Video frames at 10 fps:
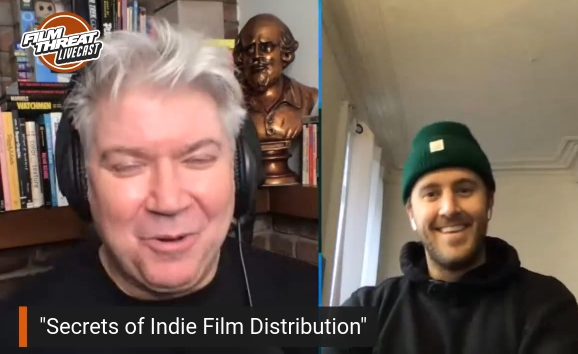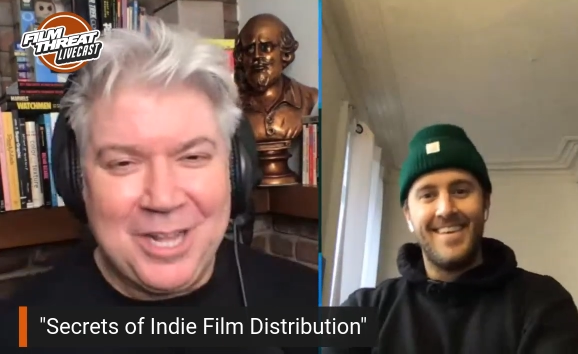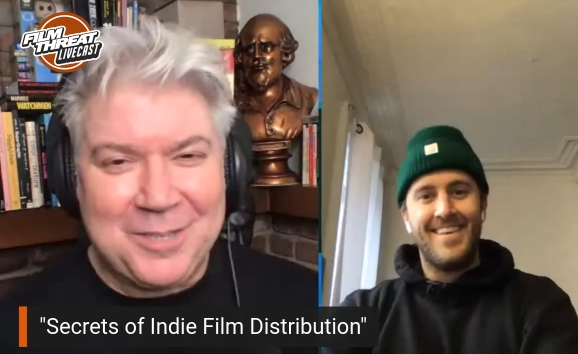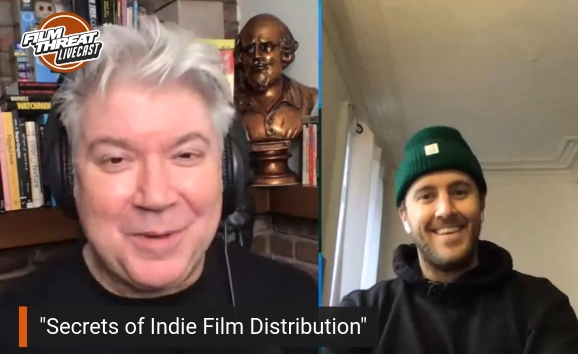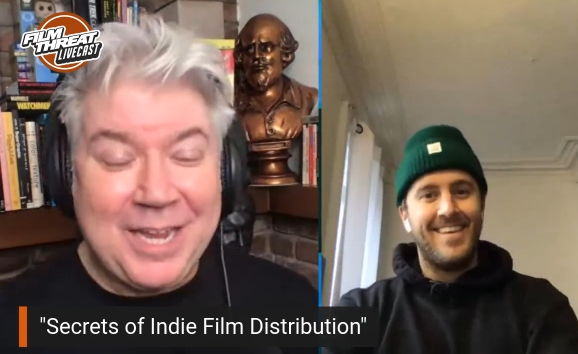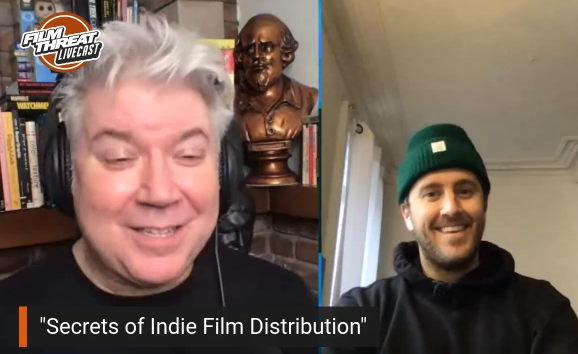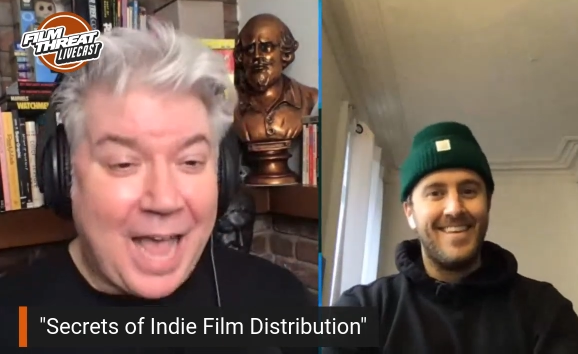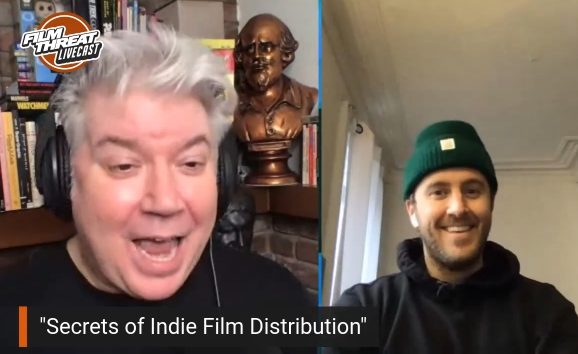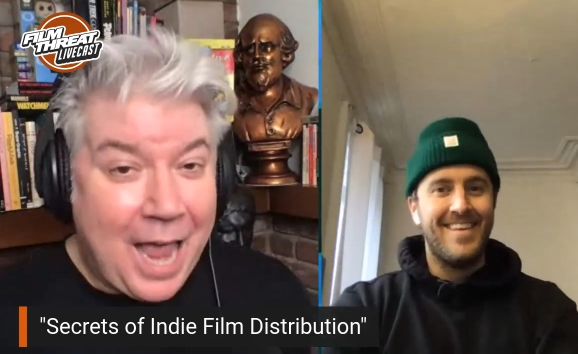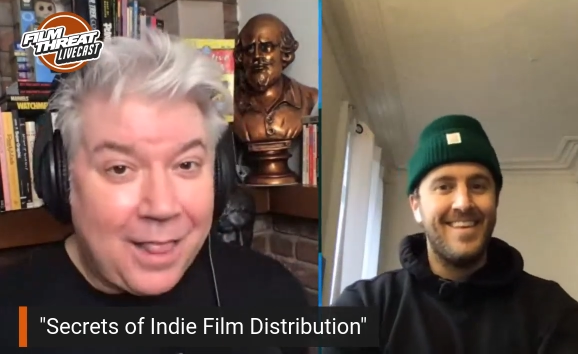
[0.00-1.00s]
Speaker 1: well, it's because
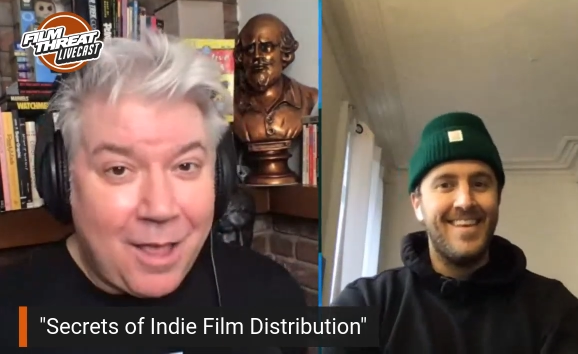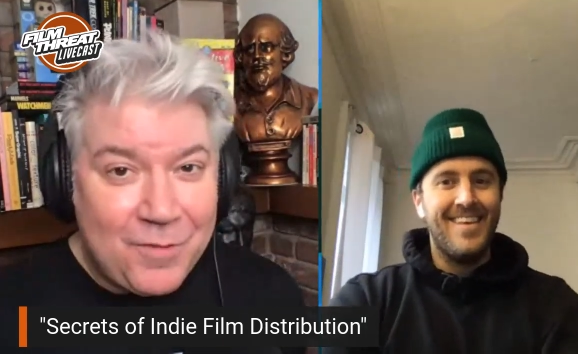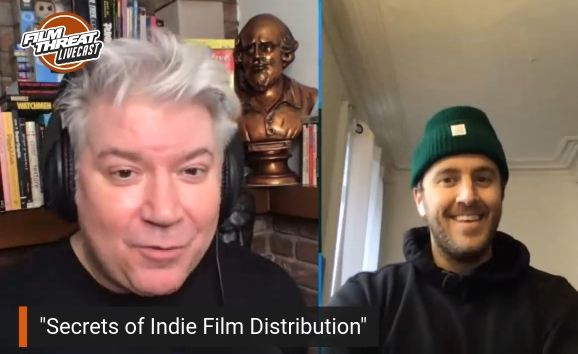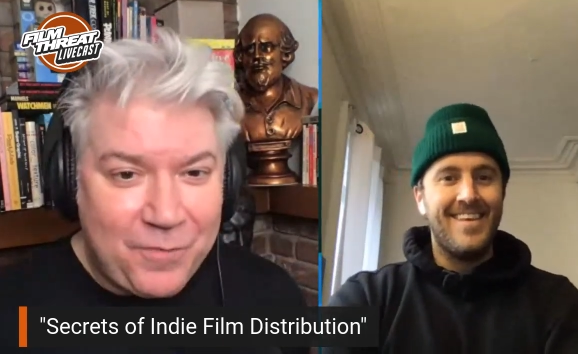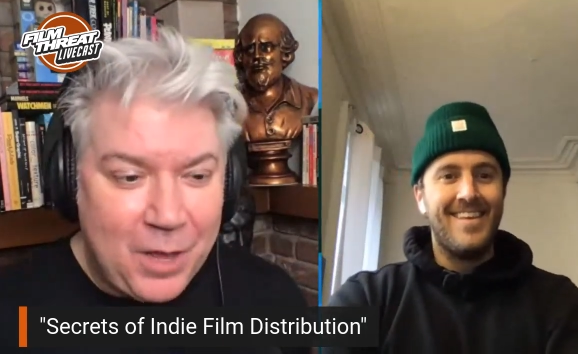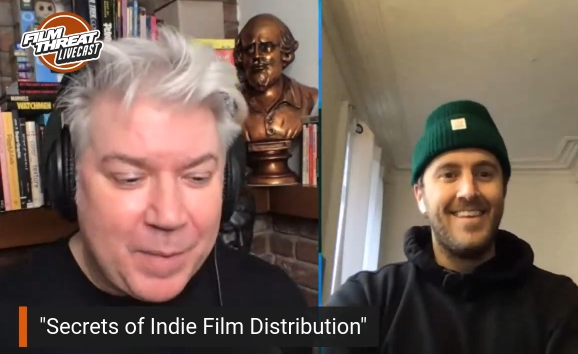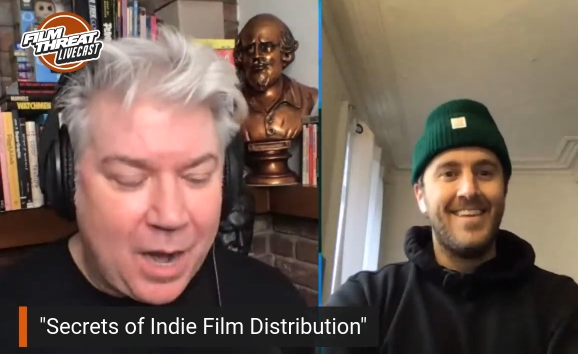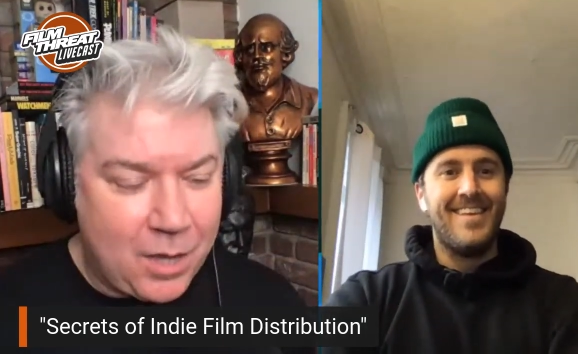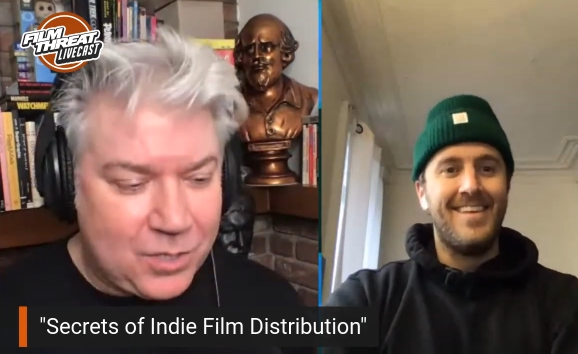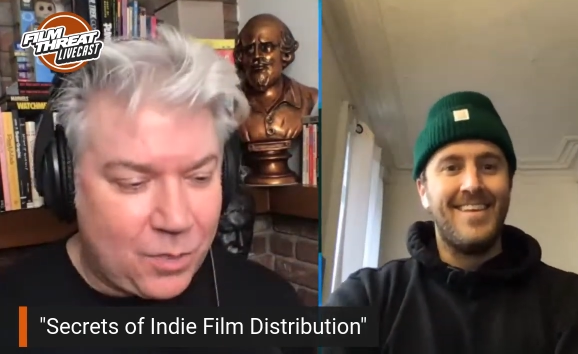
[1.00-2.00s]
I, I, love your film, and
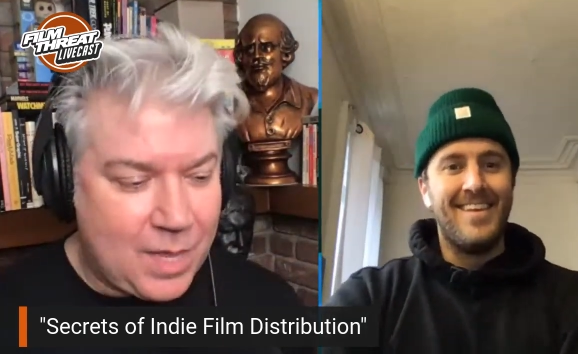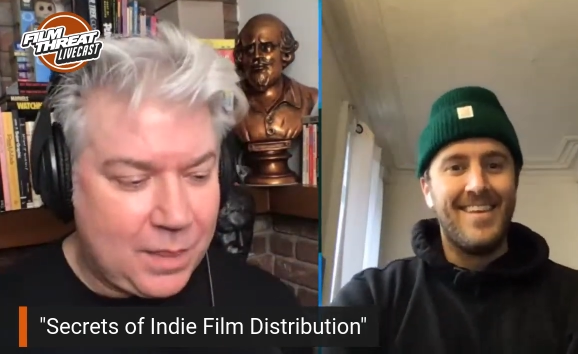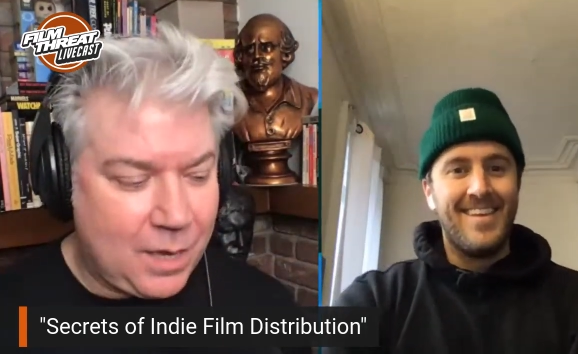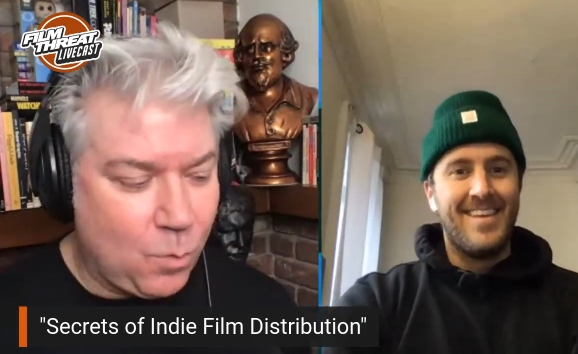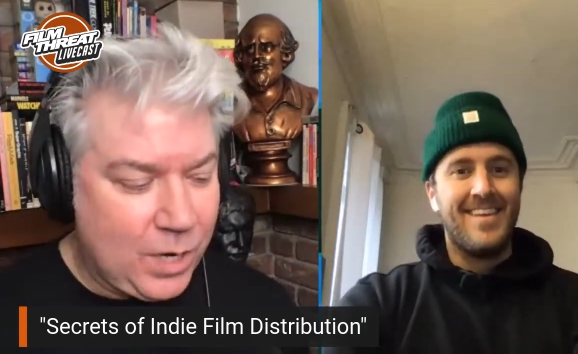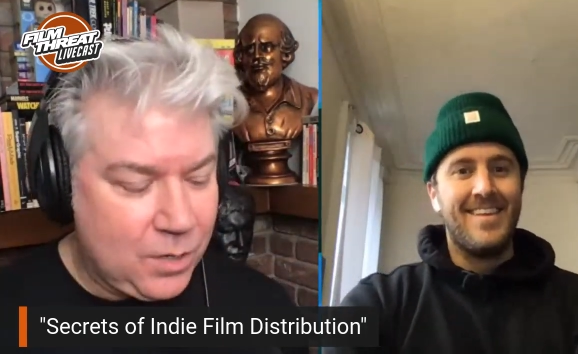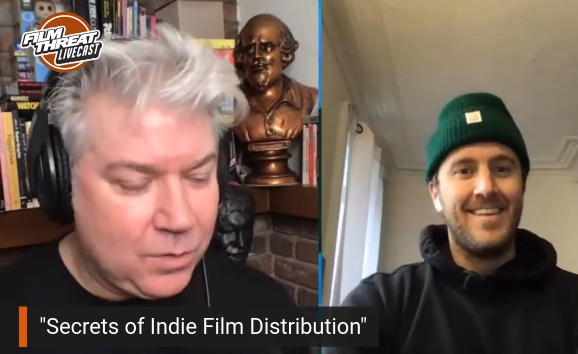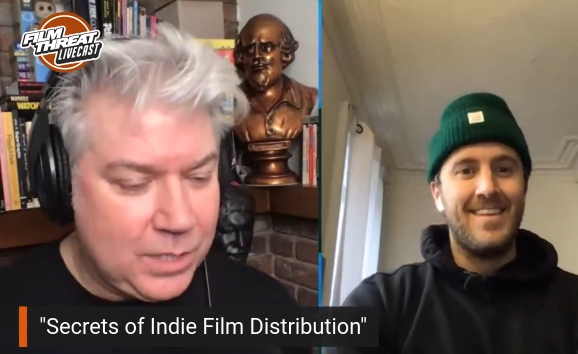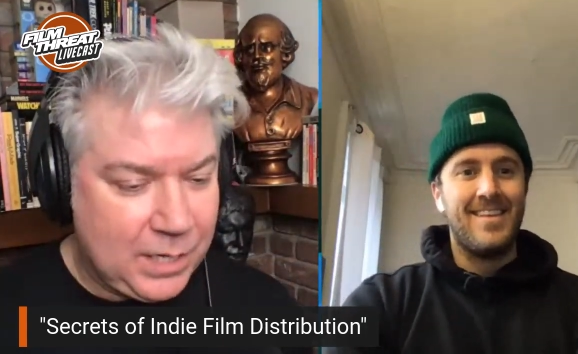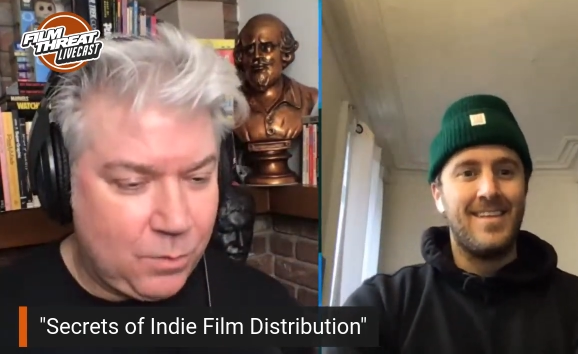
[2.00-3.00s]
I also think that what you
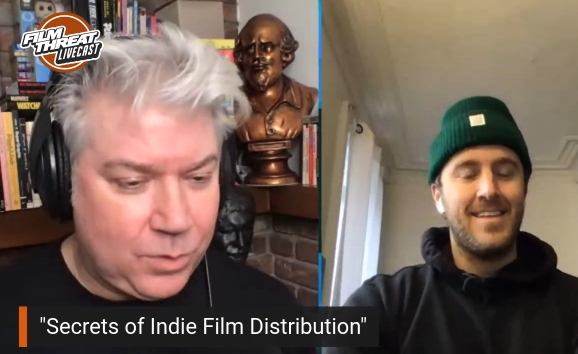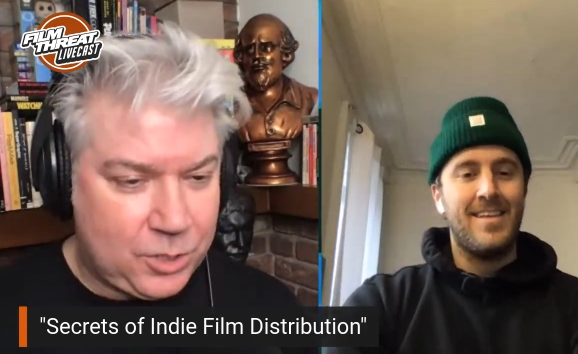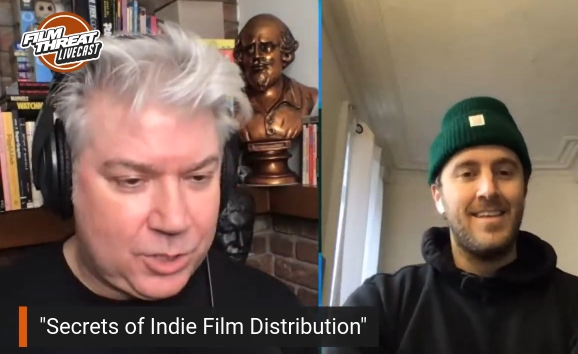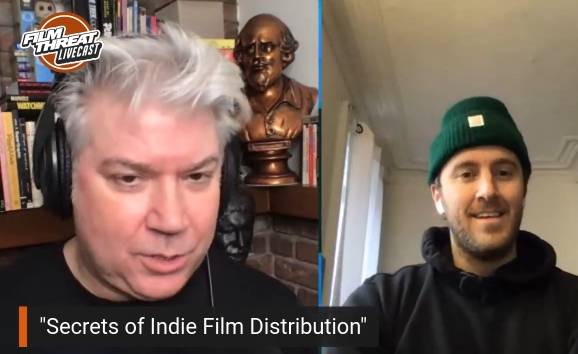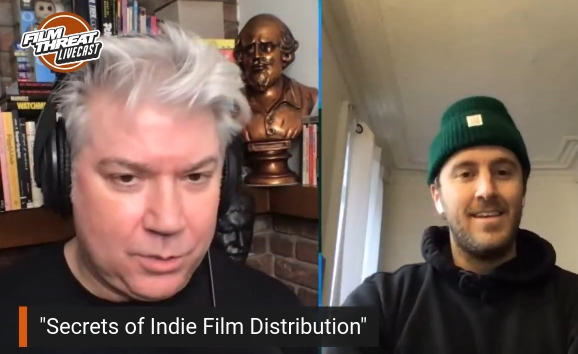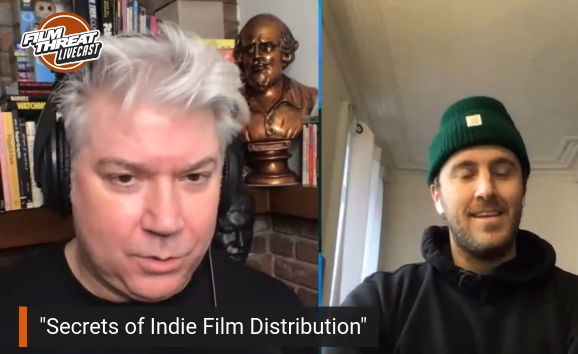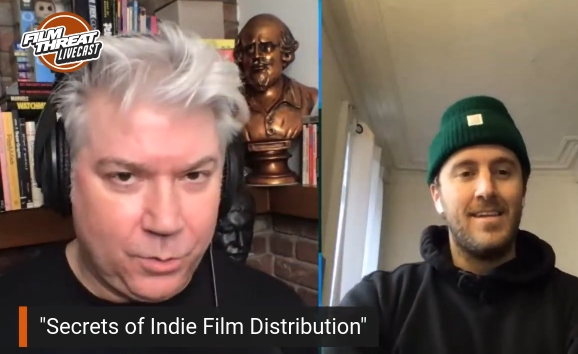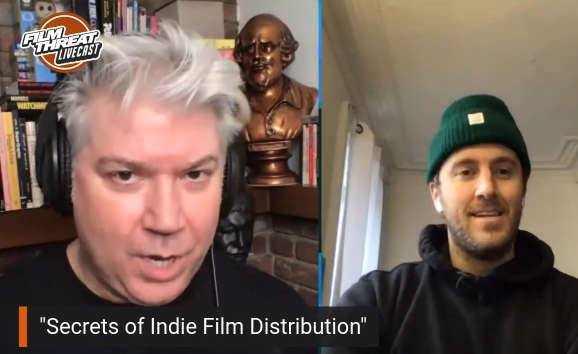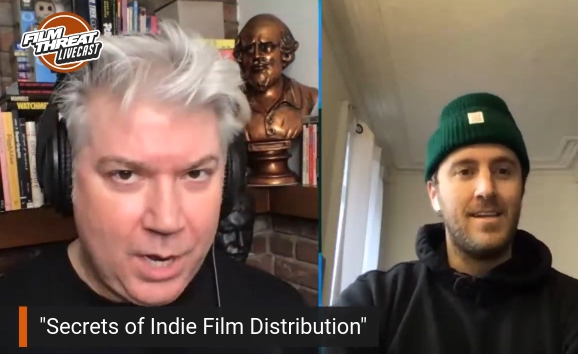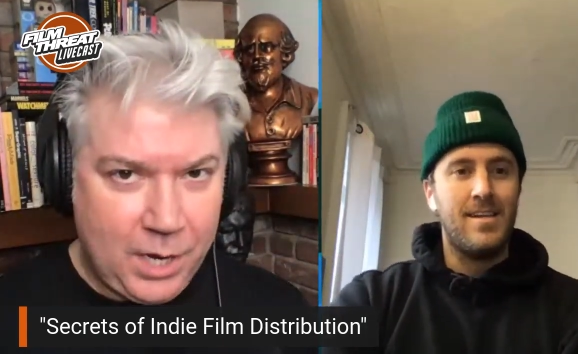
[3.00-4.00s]
did too